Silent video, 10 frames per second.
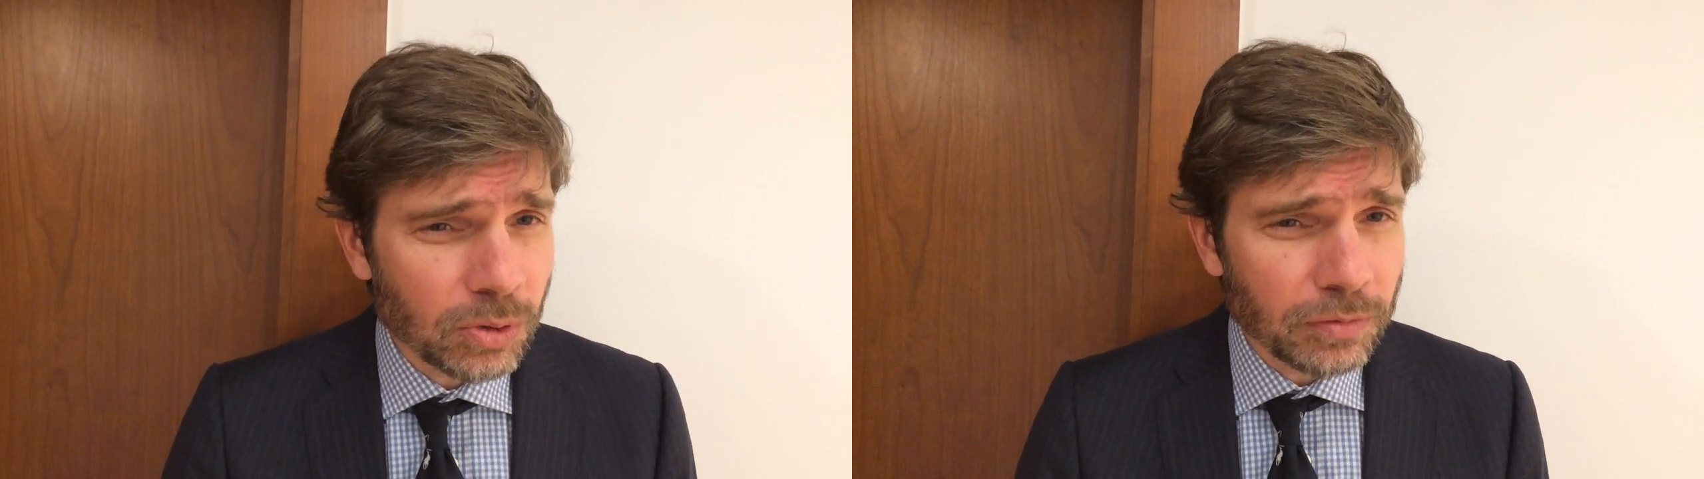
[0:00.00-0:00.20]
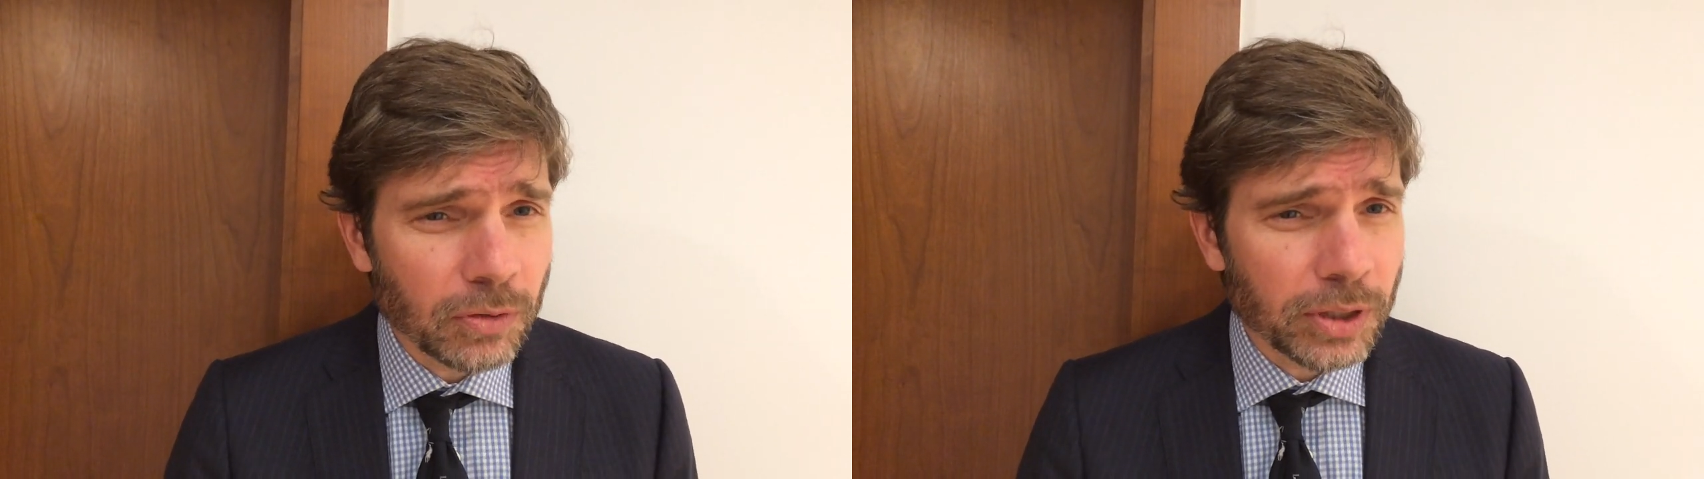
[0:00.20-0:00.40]

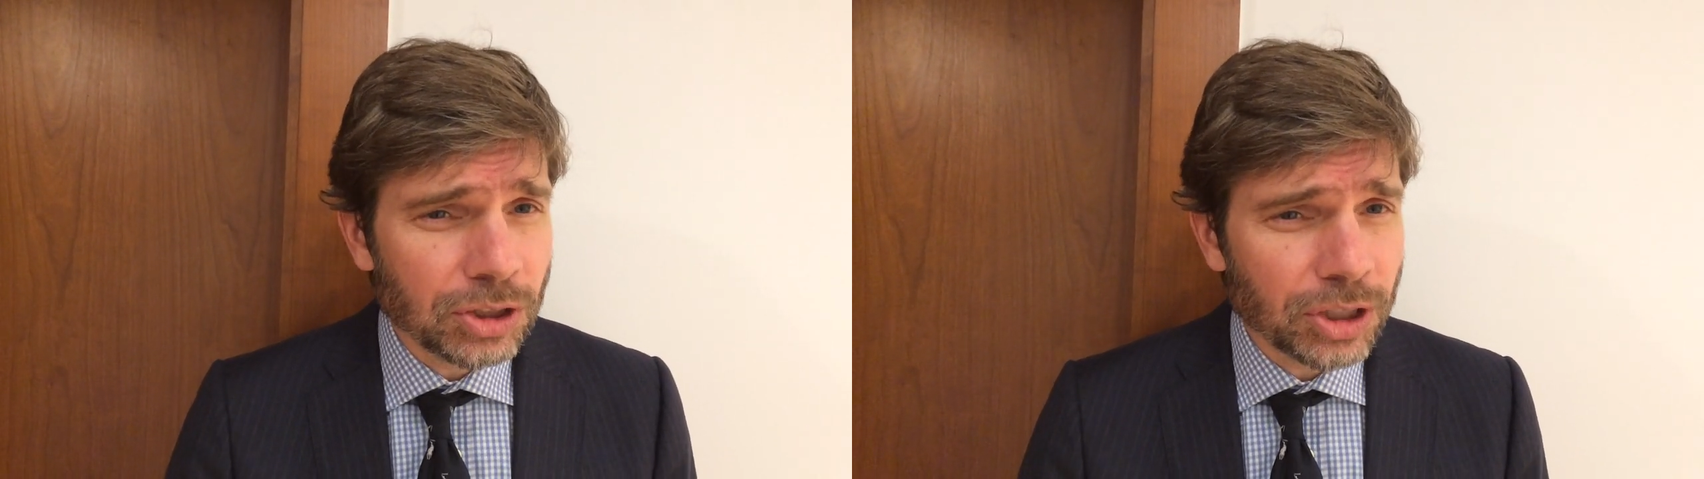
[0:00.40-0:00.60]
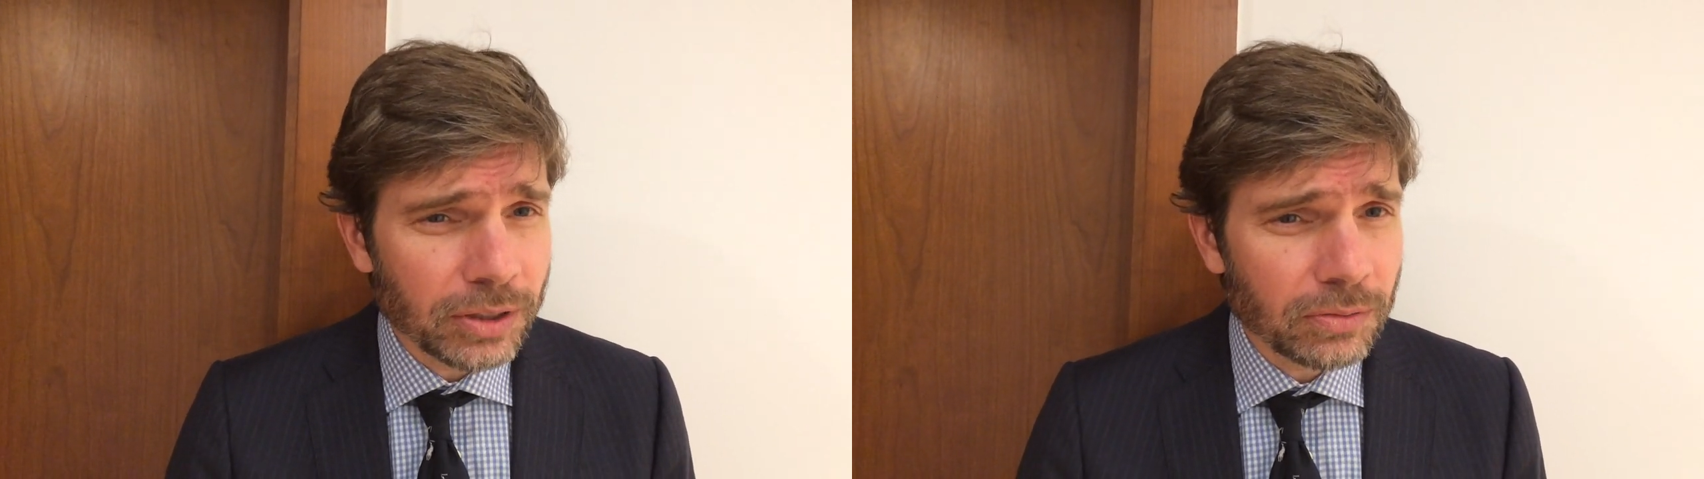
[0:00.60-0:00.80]

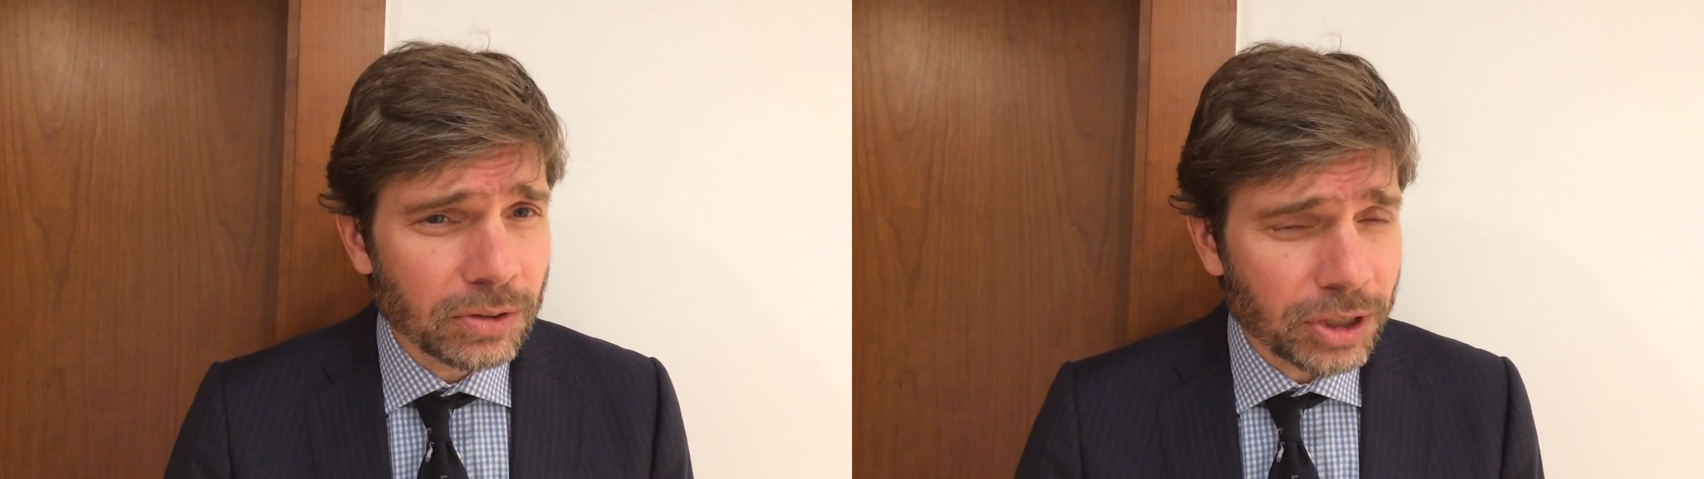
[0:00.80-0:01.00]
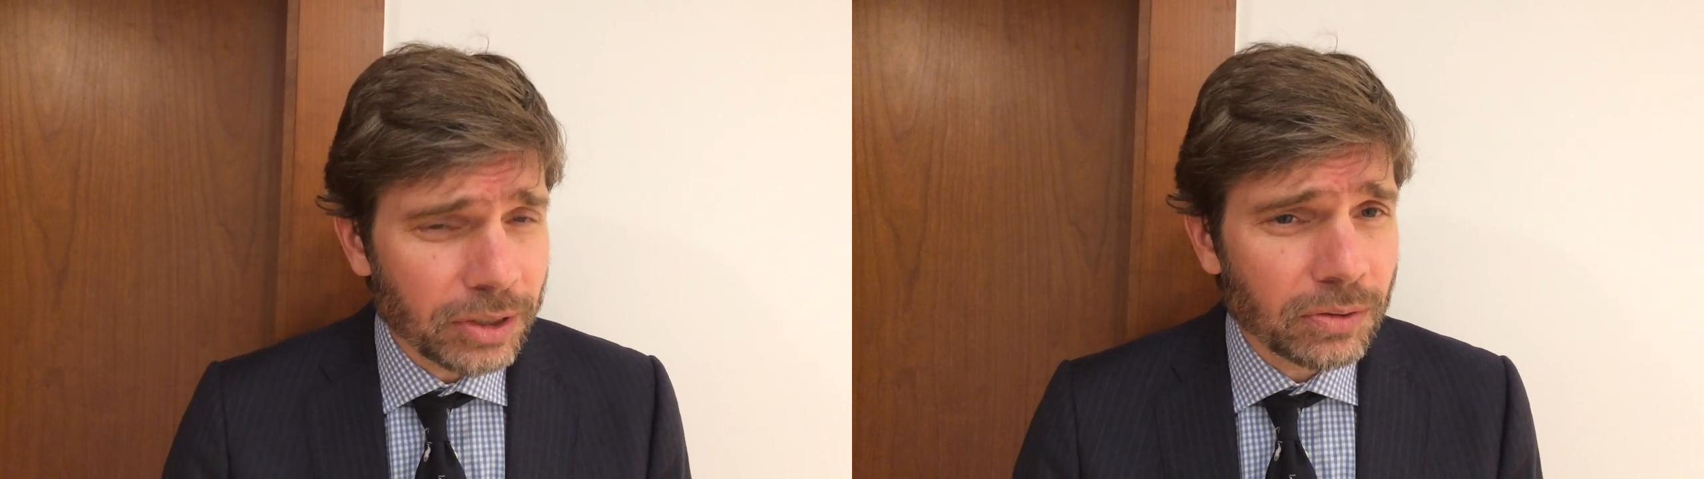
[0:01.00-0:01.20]
avoid
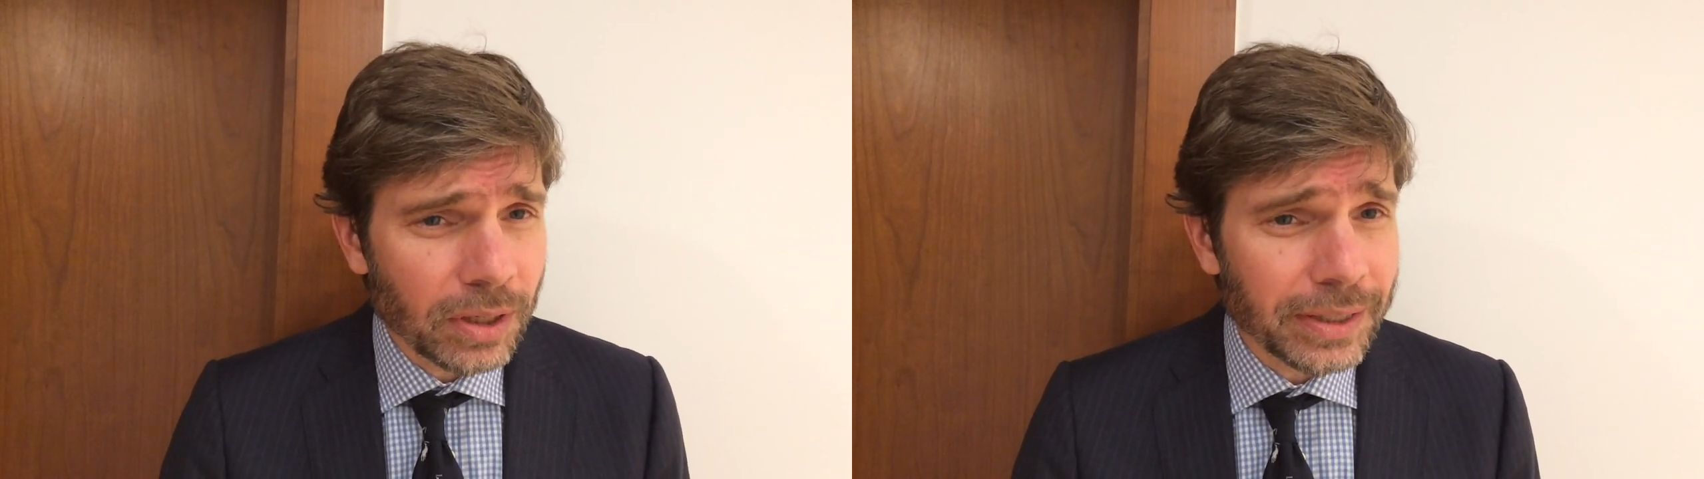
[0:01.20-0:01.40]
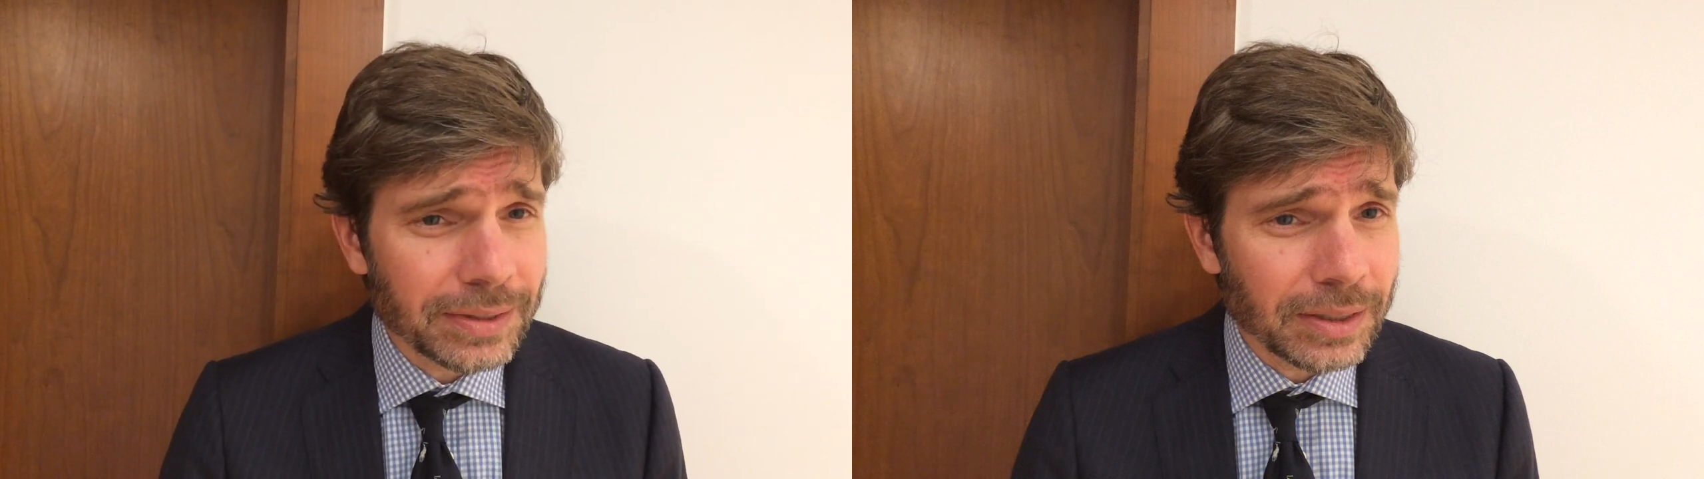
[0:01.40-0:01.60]

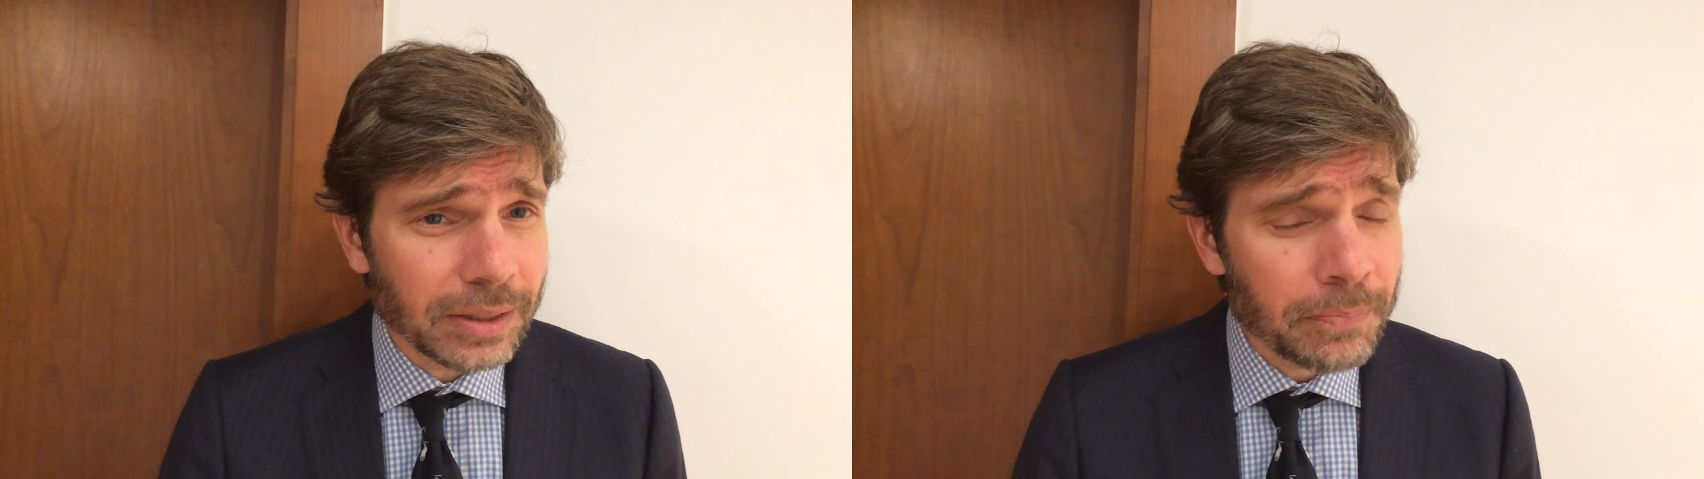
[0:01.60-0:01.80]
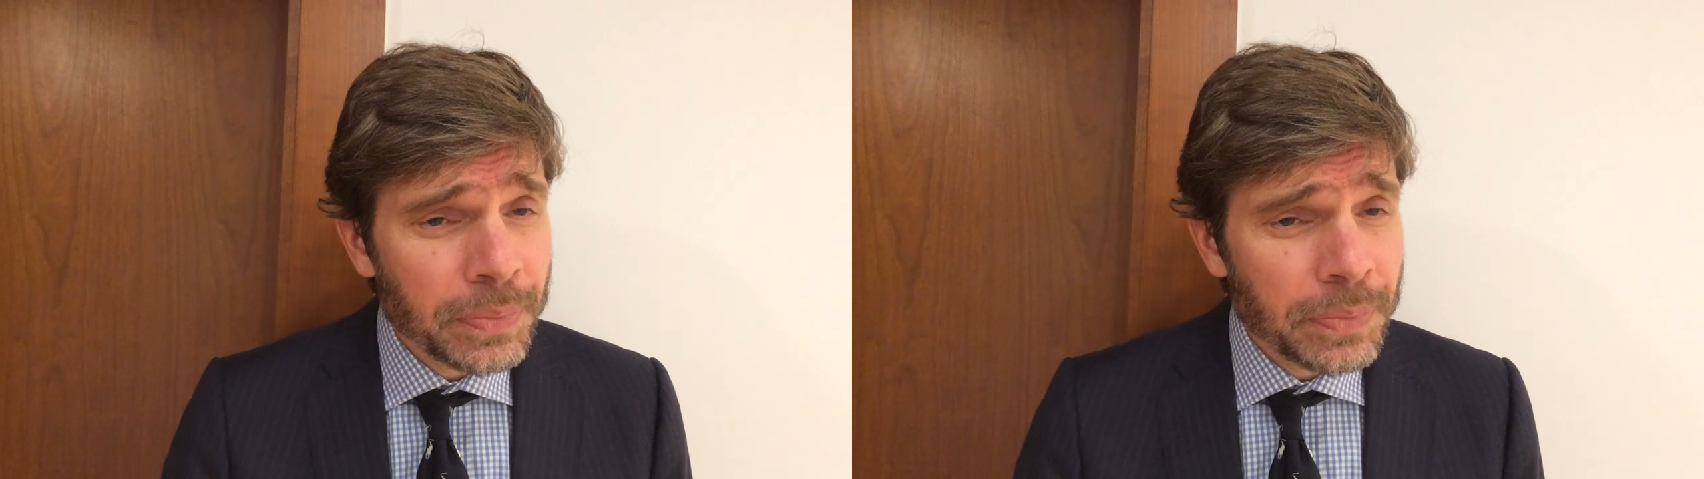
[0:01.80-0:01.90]
generalising.